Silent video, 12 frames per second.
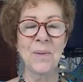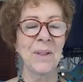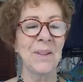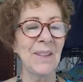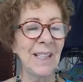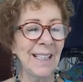What do
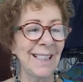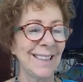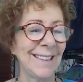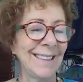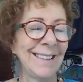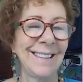you think?
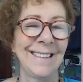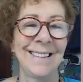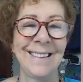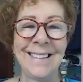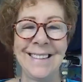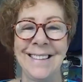
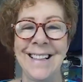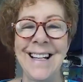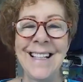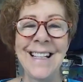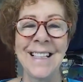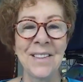I
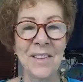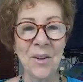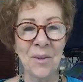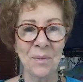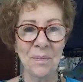think so.